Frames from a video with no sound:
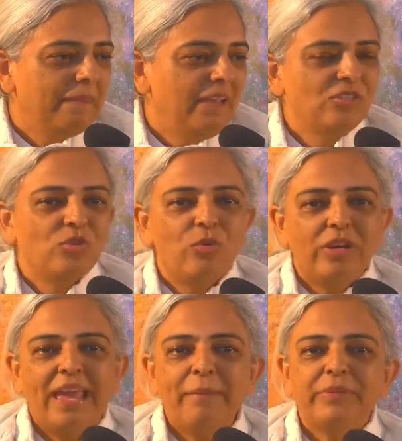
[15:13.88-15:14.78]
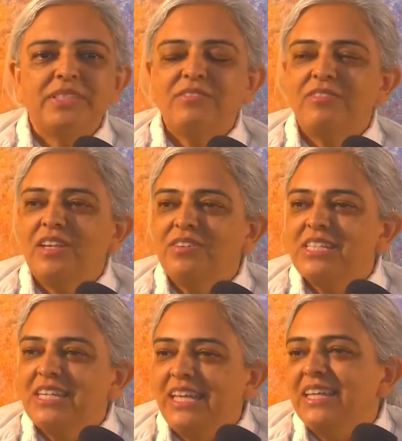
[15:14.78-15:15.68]
And so what happens if there
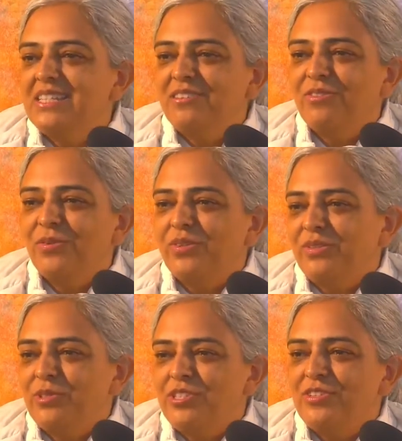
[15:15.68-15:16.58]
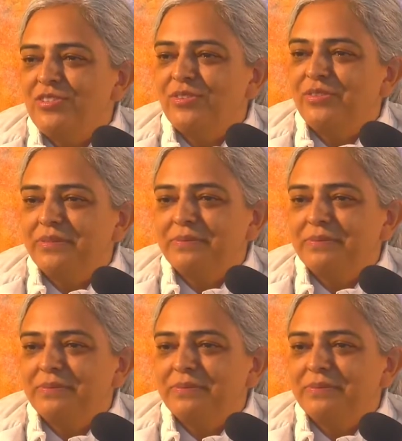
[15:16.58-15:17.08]
is a negative thought? What do you do?